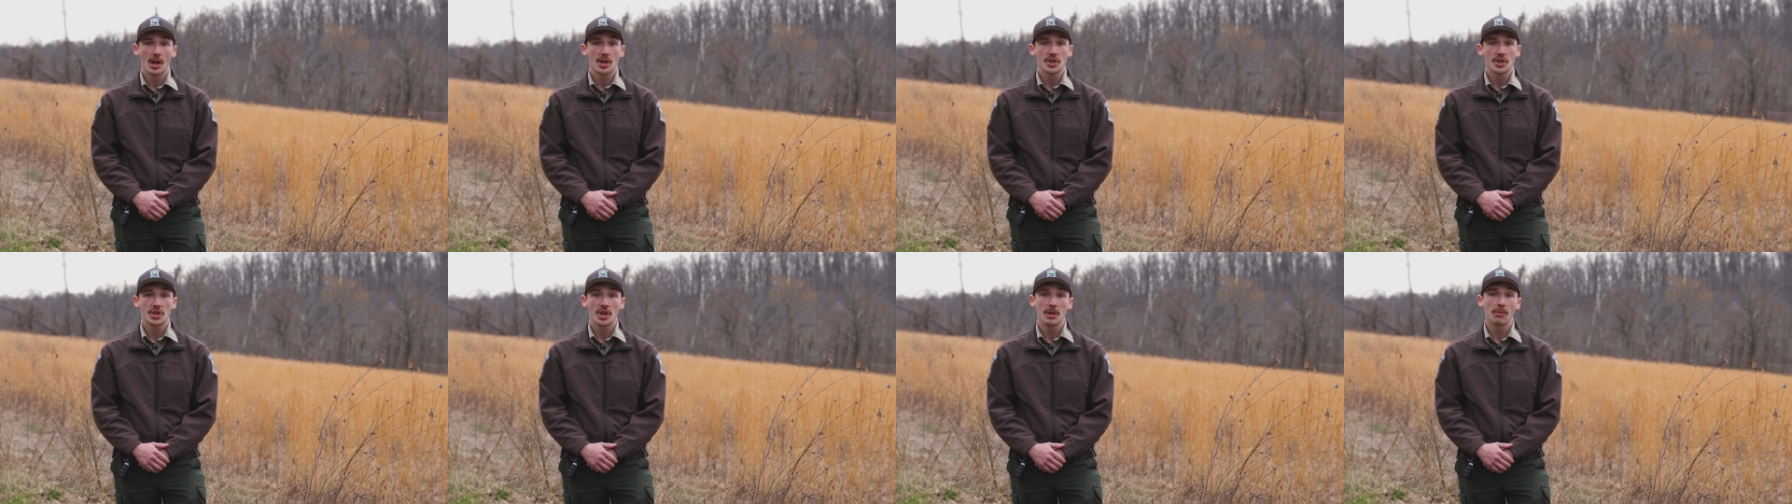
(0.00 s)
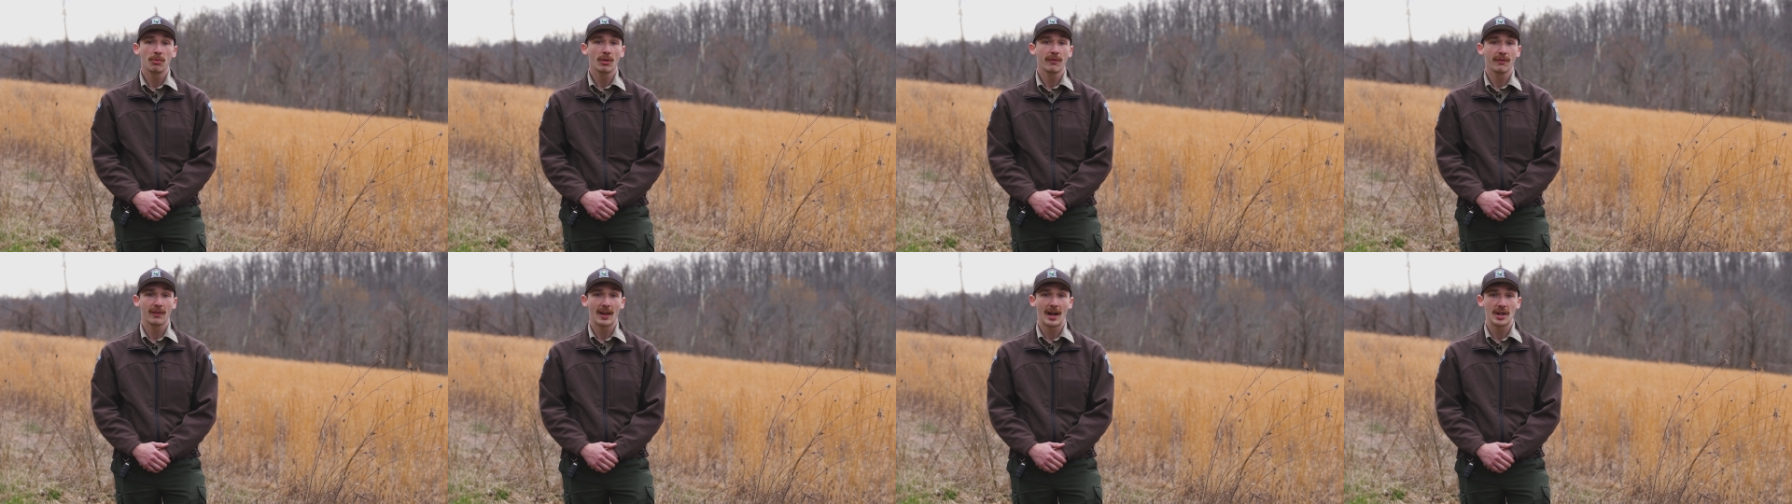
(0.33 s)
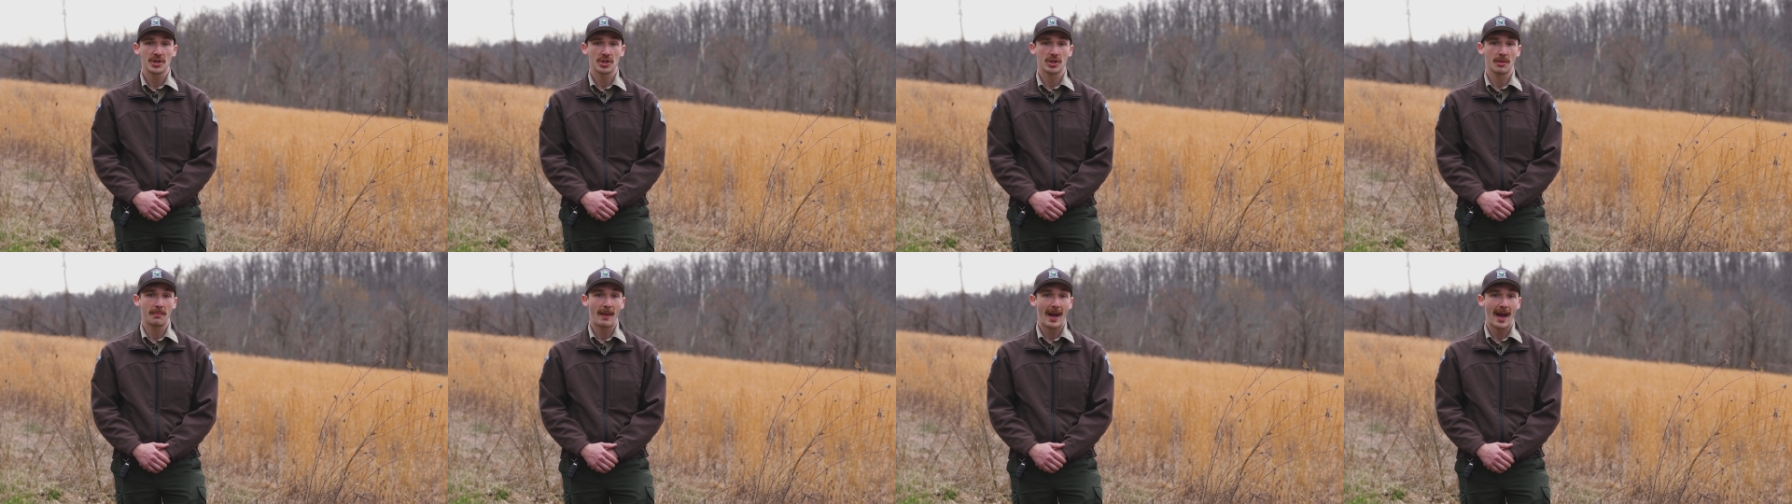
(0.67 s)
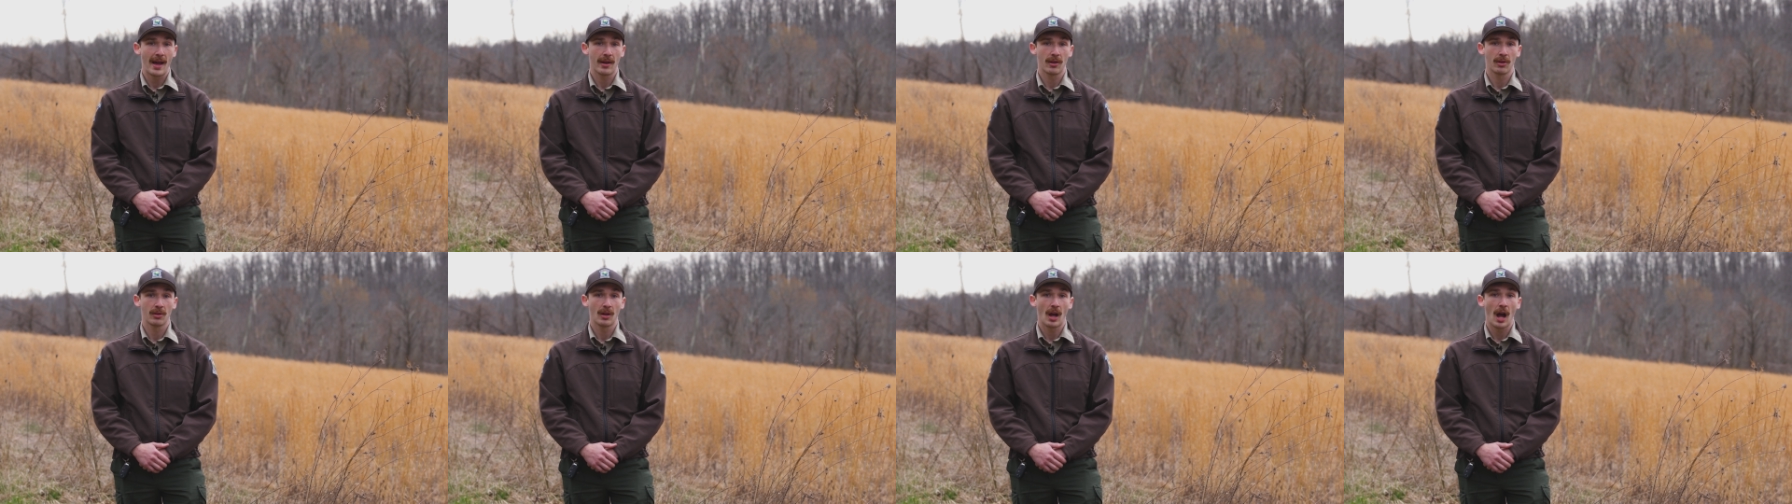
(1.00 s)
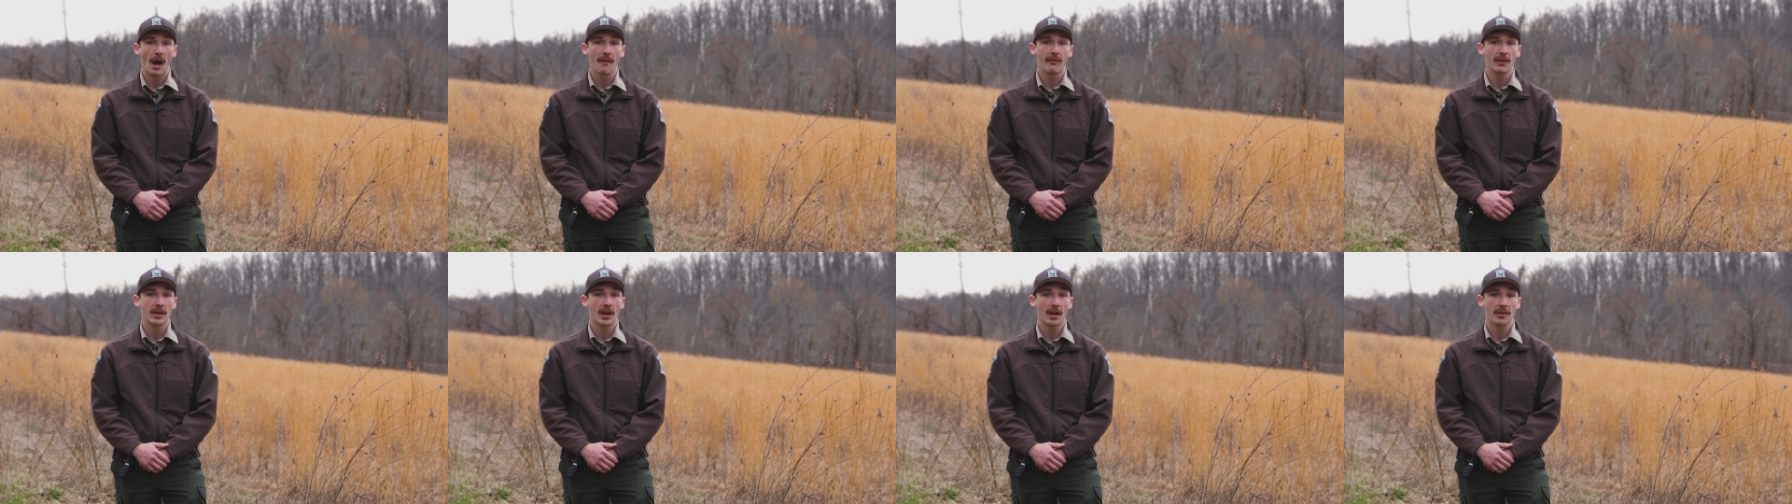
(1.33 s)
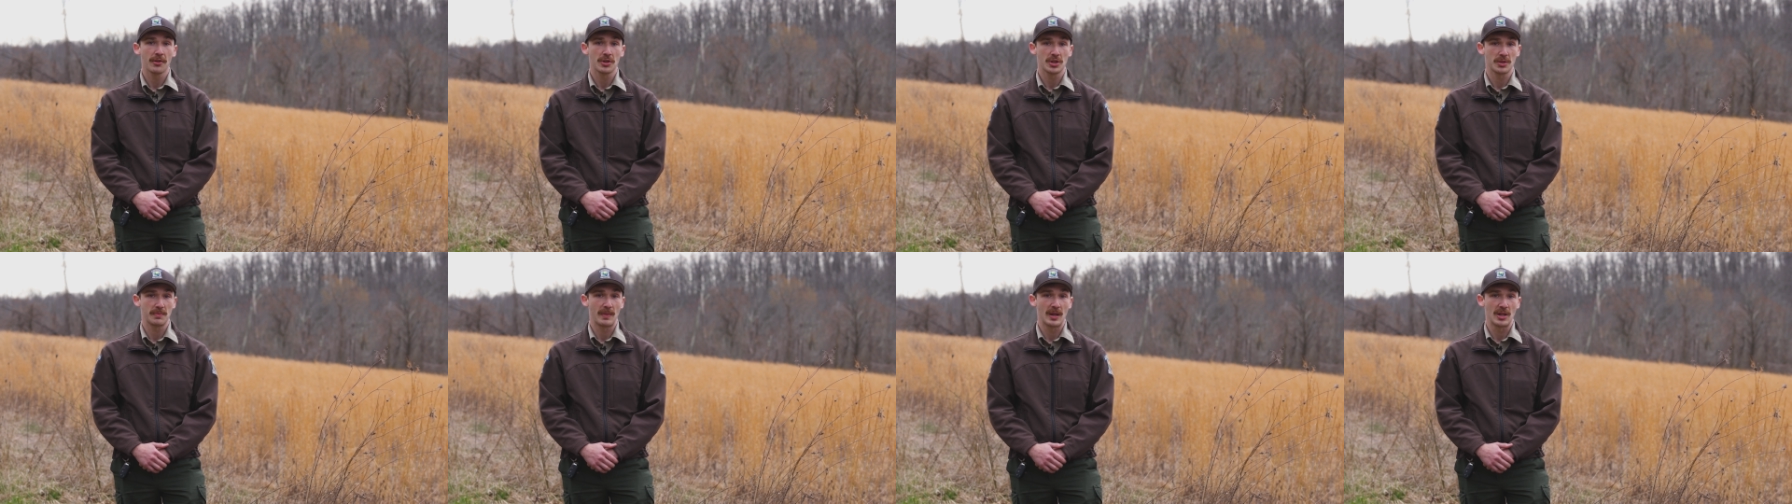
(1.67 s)
She will flash the pattern of
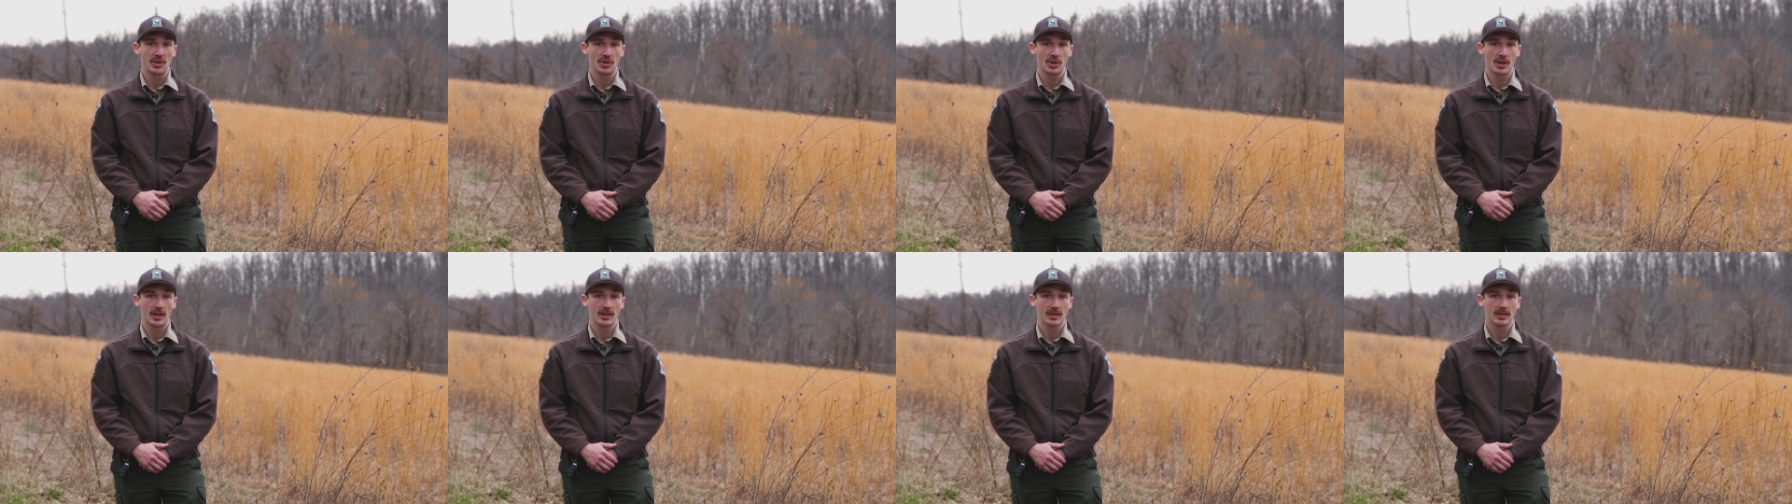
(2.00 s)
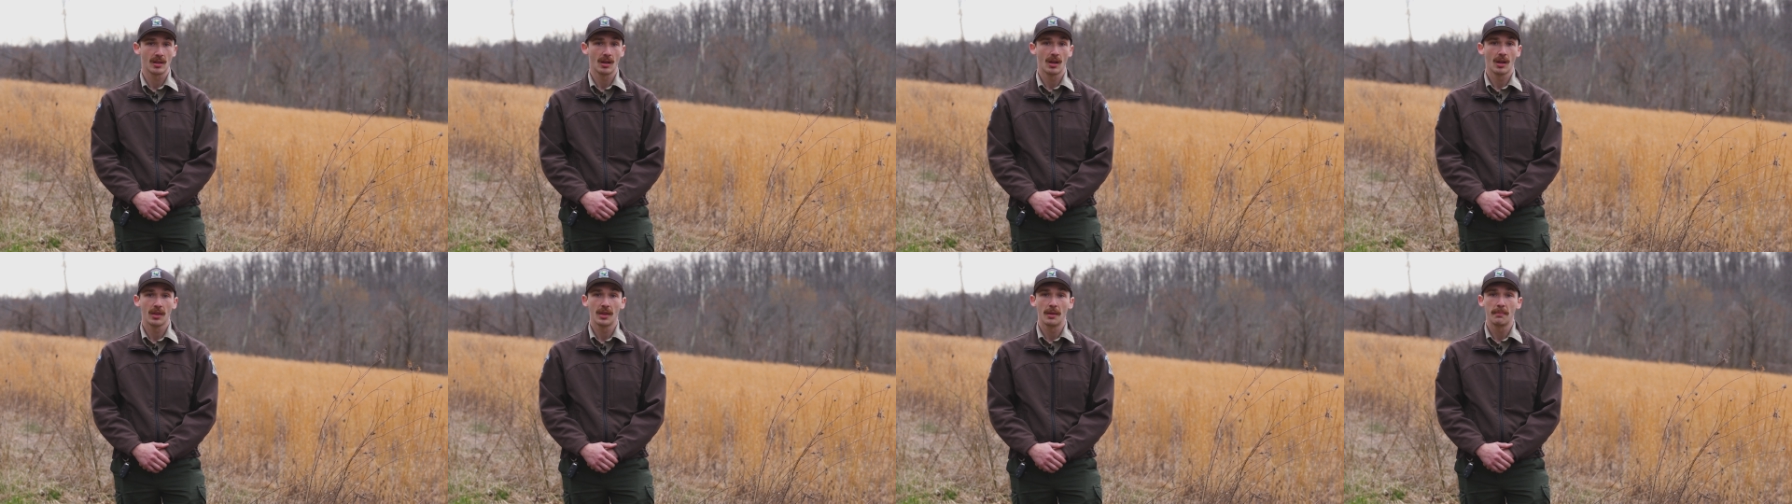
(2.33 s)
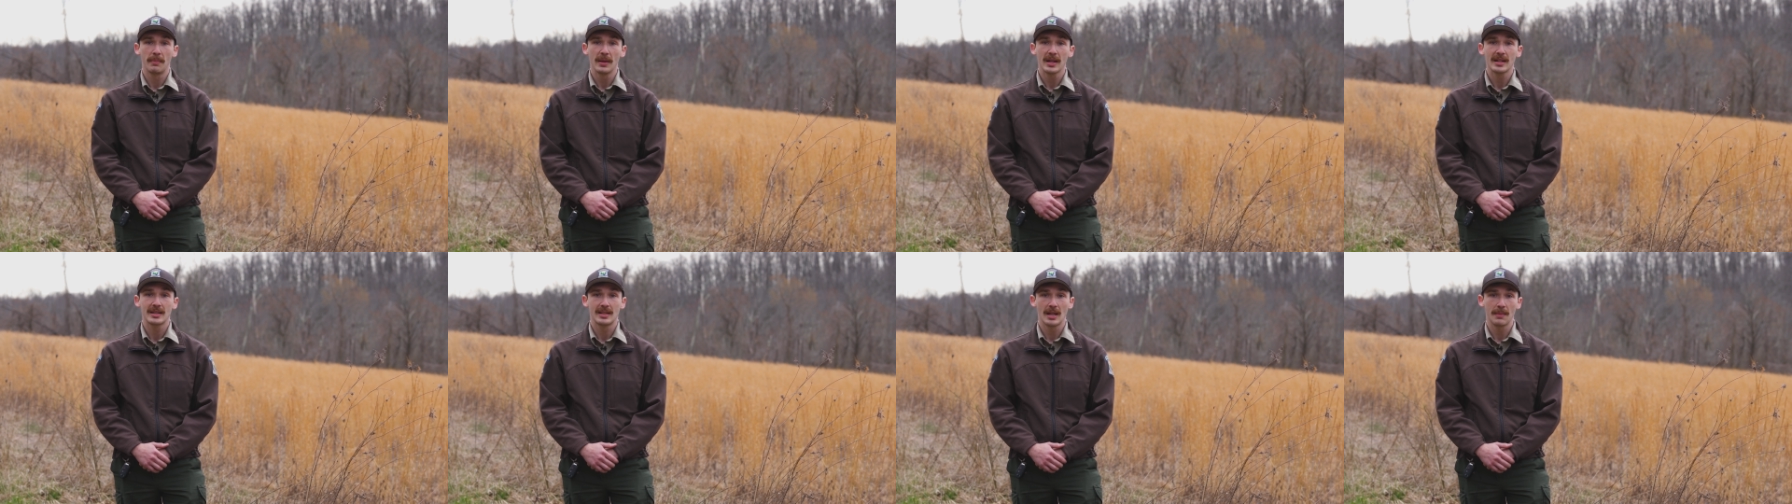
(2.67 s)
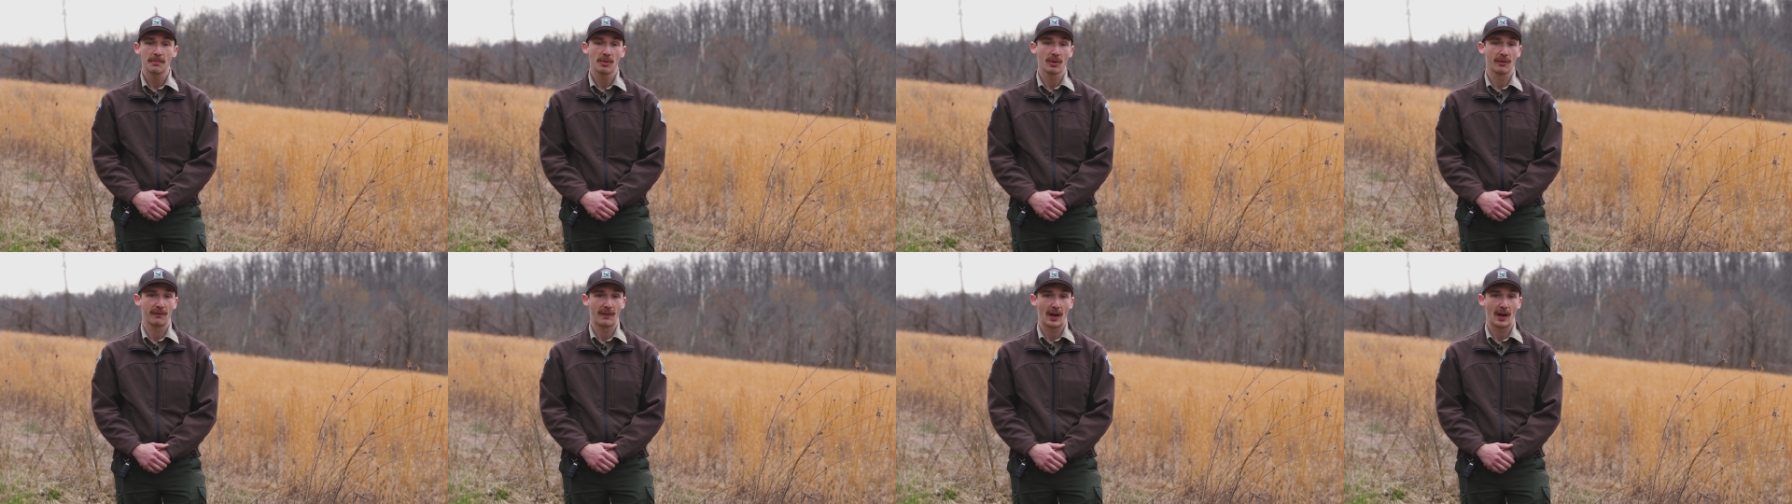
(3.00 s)
another species, the Big Dipper